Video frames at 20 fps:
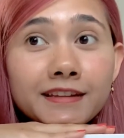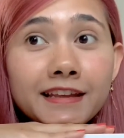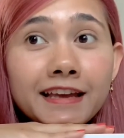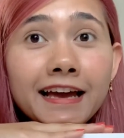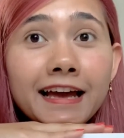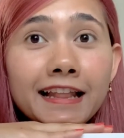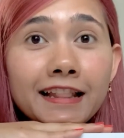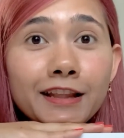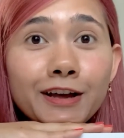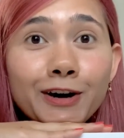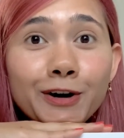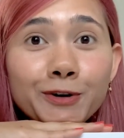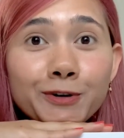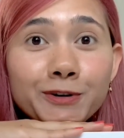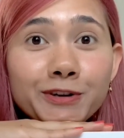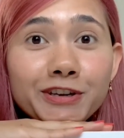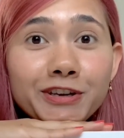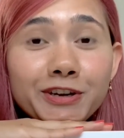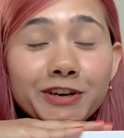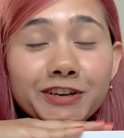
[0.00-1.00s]
hello,
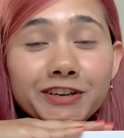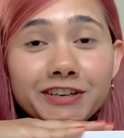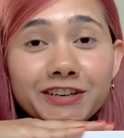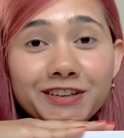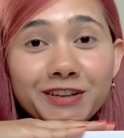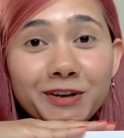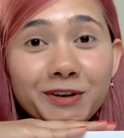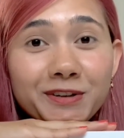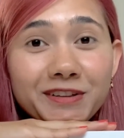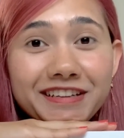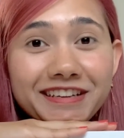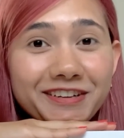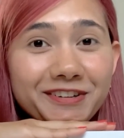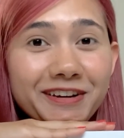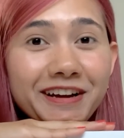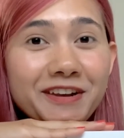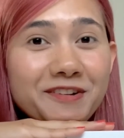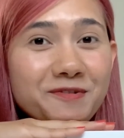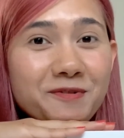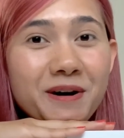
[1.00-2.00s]
your girl only
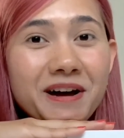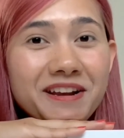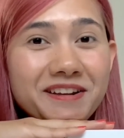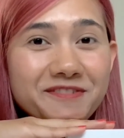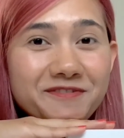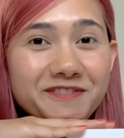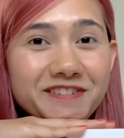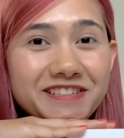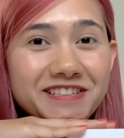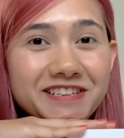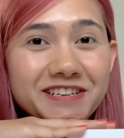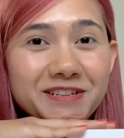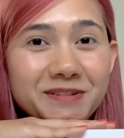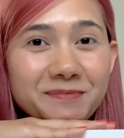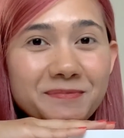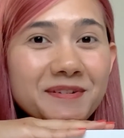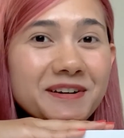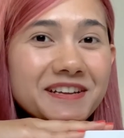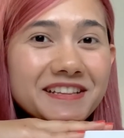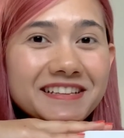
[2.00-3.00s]
read one physical
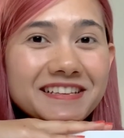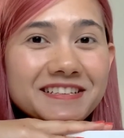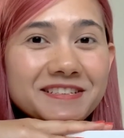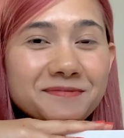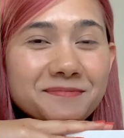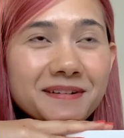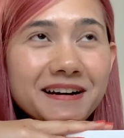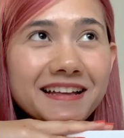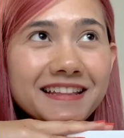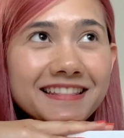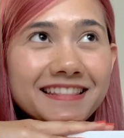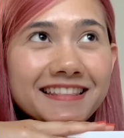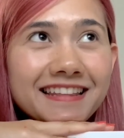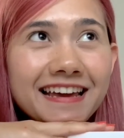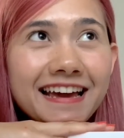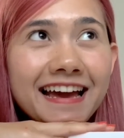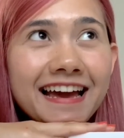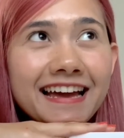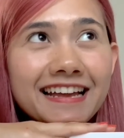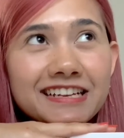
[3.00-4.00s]
book this month
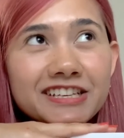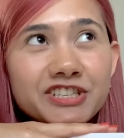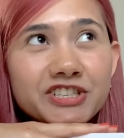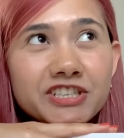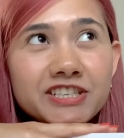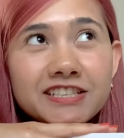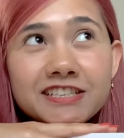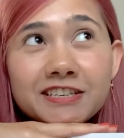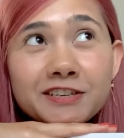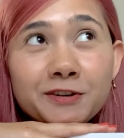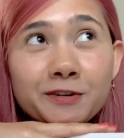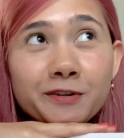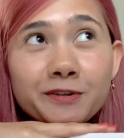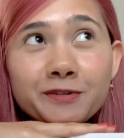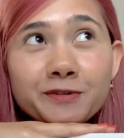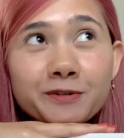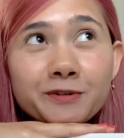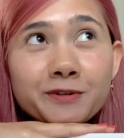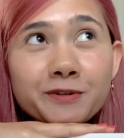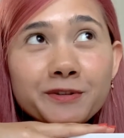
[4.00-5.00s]
and she didn't go
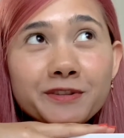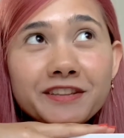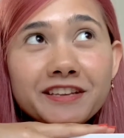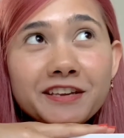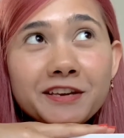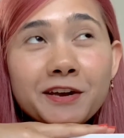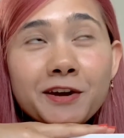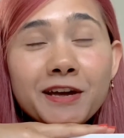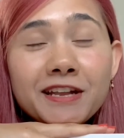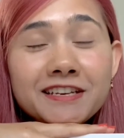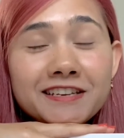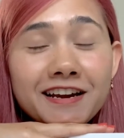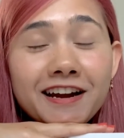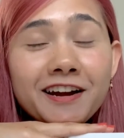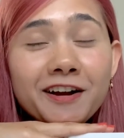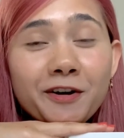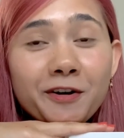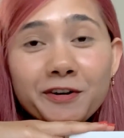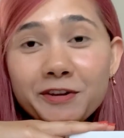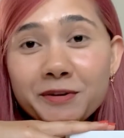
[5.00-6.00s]
through the
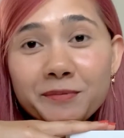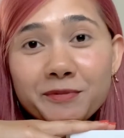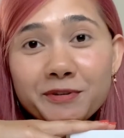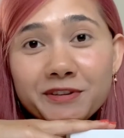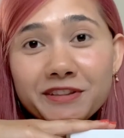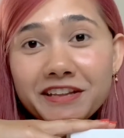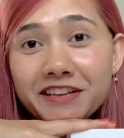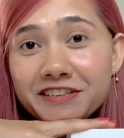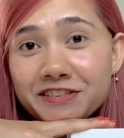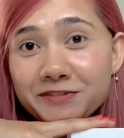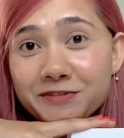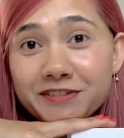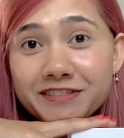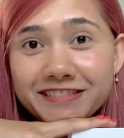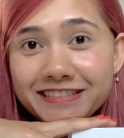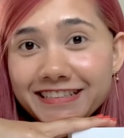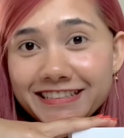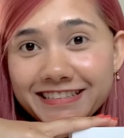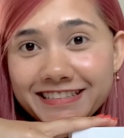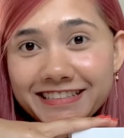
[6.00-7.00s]
entire audiobook that she was
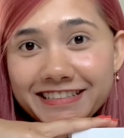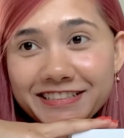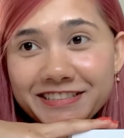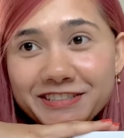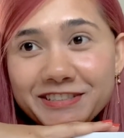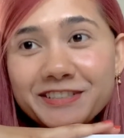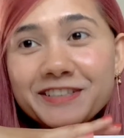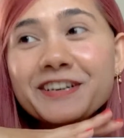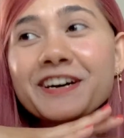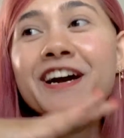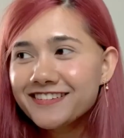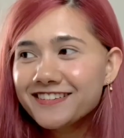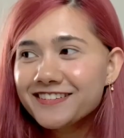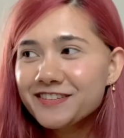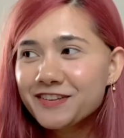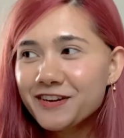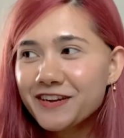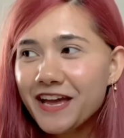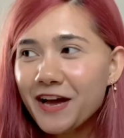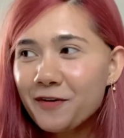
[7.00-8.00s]
listening to. So
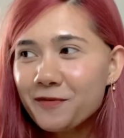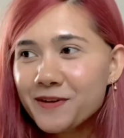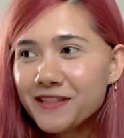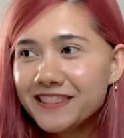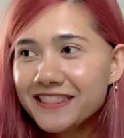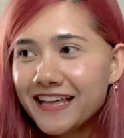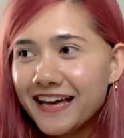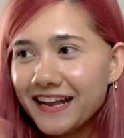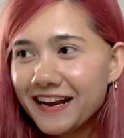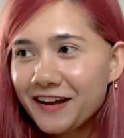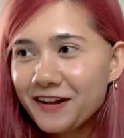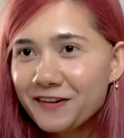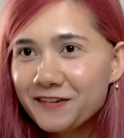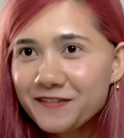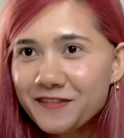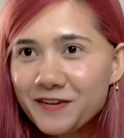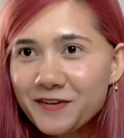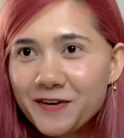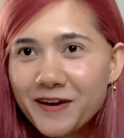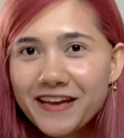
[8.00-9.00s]
yeah, with that out of
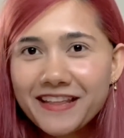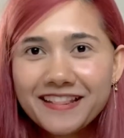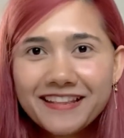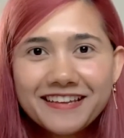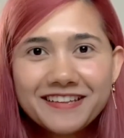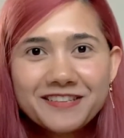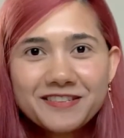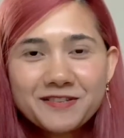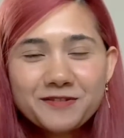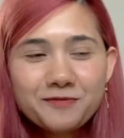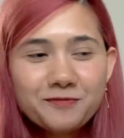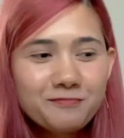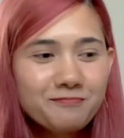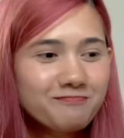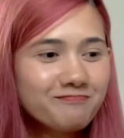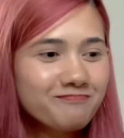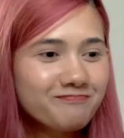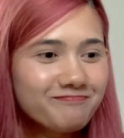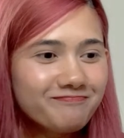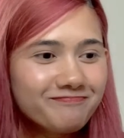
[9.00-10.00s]
the way, let's
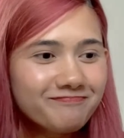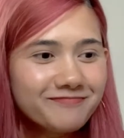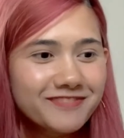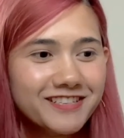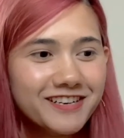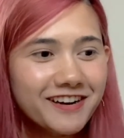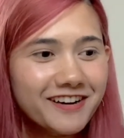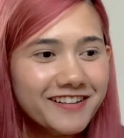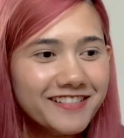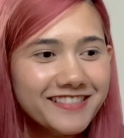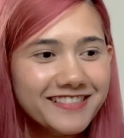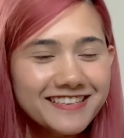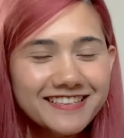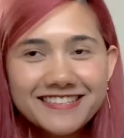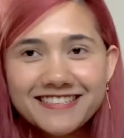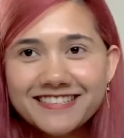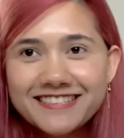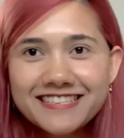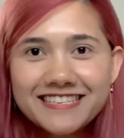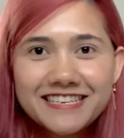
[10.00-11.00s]
start
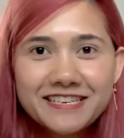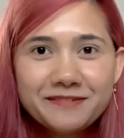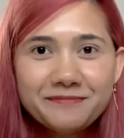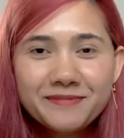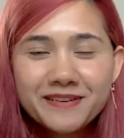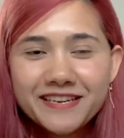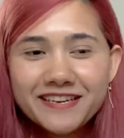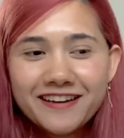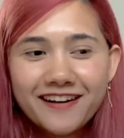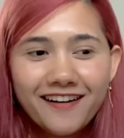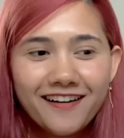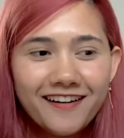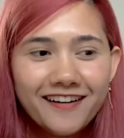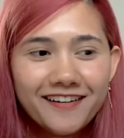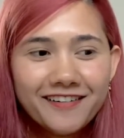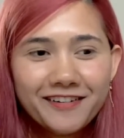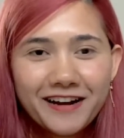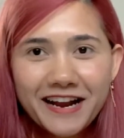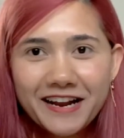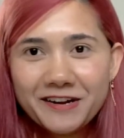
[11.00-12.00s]
this
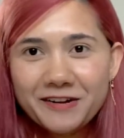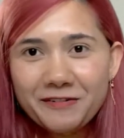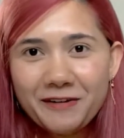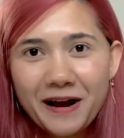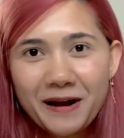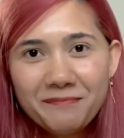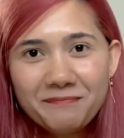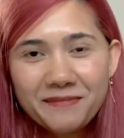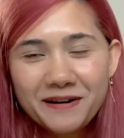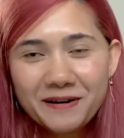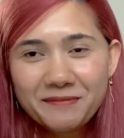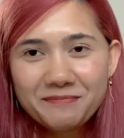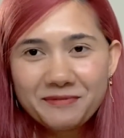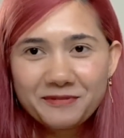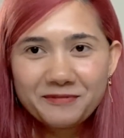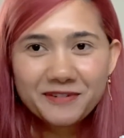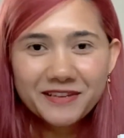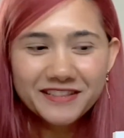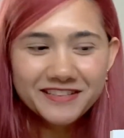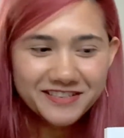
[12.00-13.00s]
TBR and wrap up
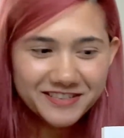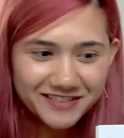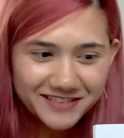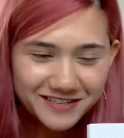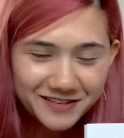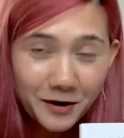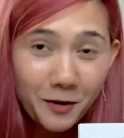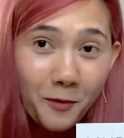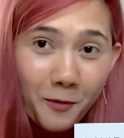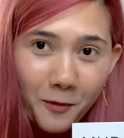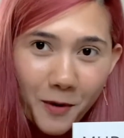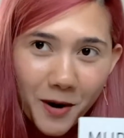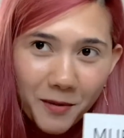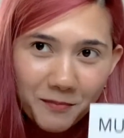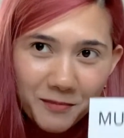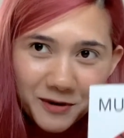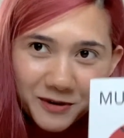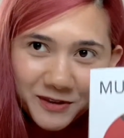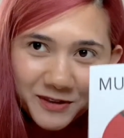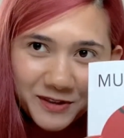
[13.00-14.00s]
with just one
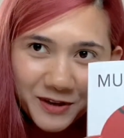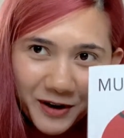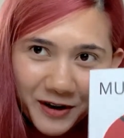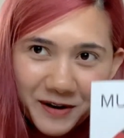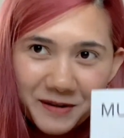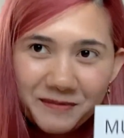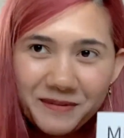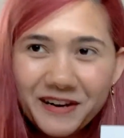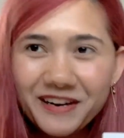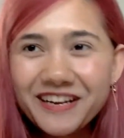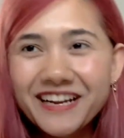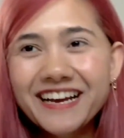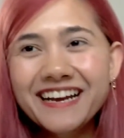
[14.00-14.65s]
book to talk about.